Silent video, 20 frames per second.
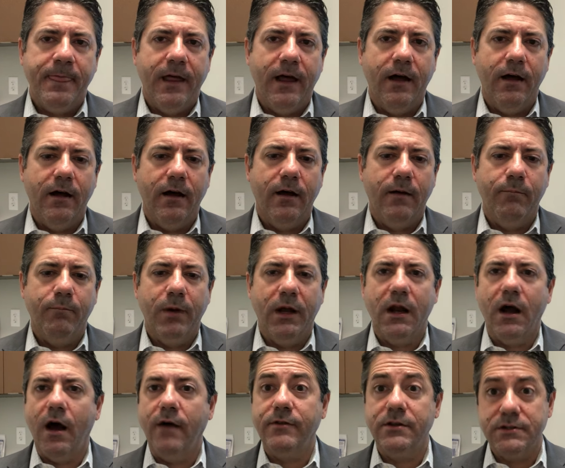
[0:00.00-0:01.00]
Um,
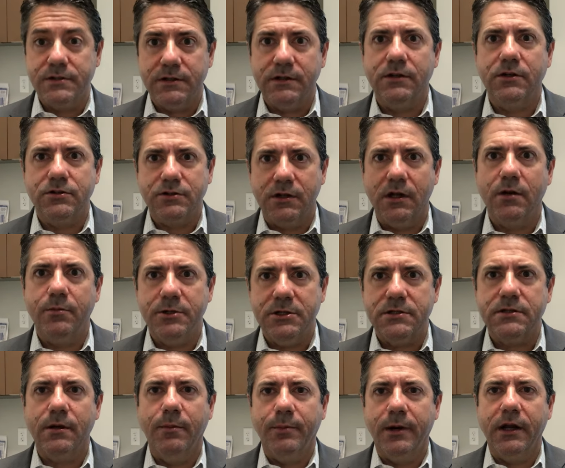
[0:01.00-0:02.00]
but obviously there's gonna be
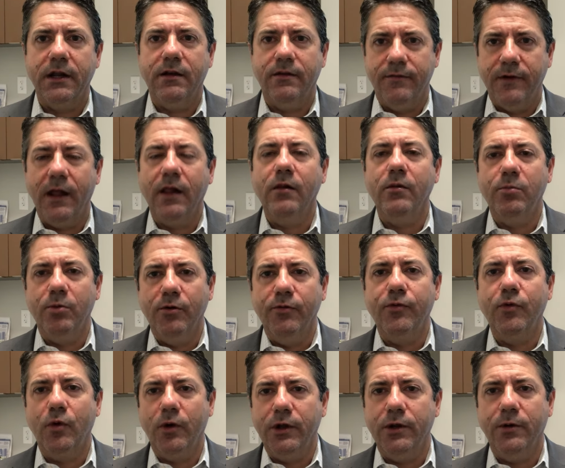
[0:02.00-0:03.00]
somebody
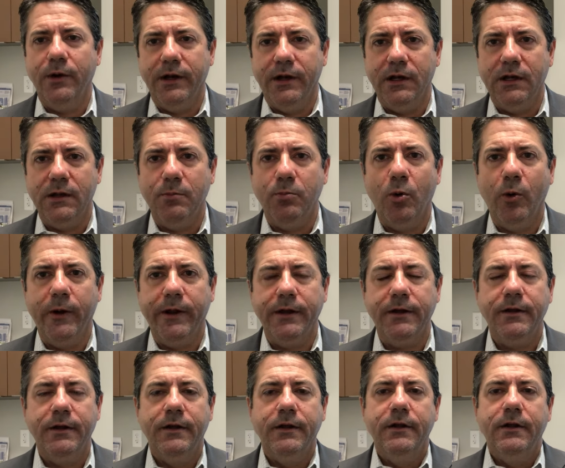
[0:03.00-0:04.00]
available for you at any point.
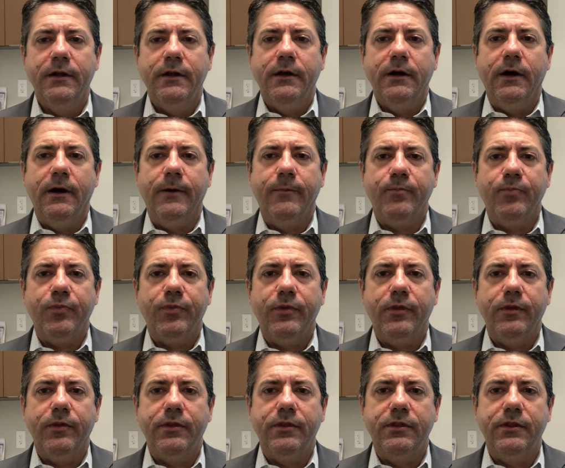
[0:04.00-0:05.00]
Um,
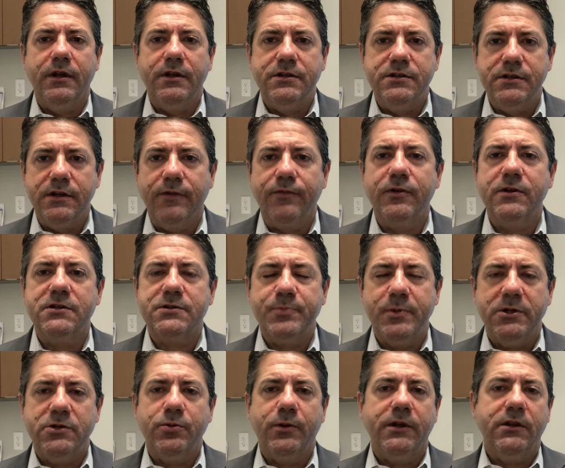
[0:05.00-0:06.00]
the difference
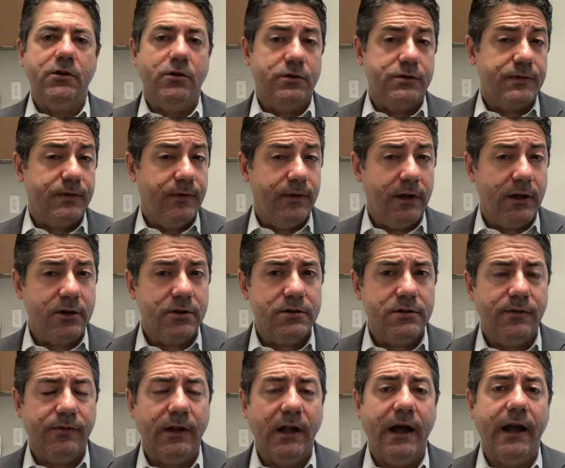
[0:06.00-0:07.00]
between those flickers
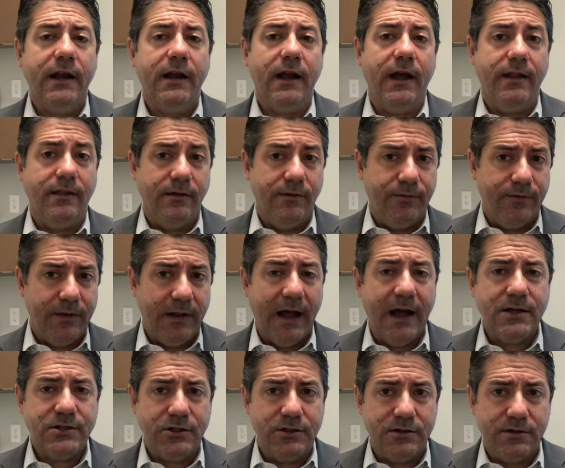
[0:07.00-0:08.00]
of light and the
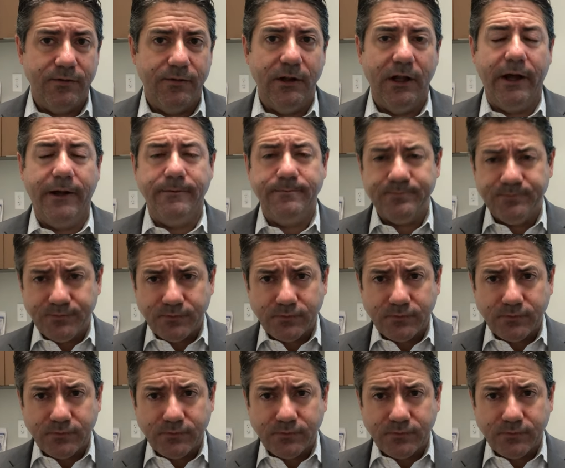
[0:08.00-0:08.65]
flashes of light